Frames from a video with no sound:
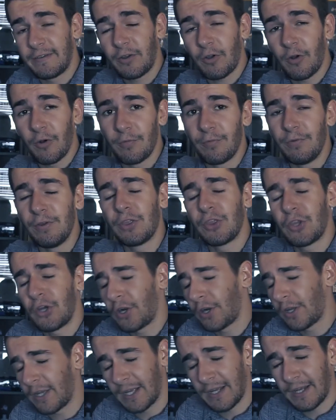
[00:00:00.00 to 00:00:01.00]
coffee
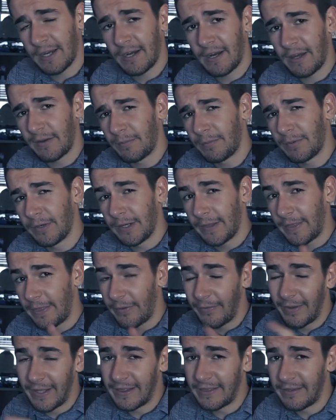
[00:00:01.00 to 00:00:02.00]
talk number
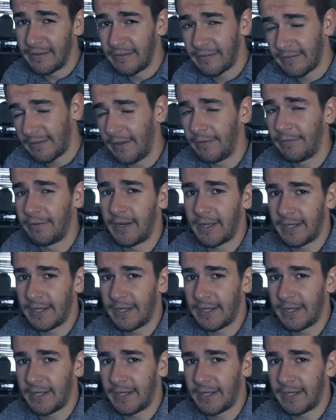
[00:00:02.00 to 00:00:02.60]
27.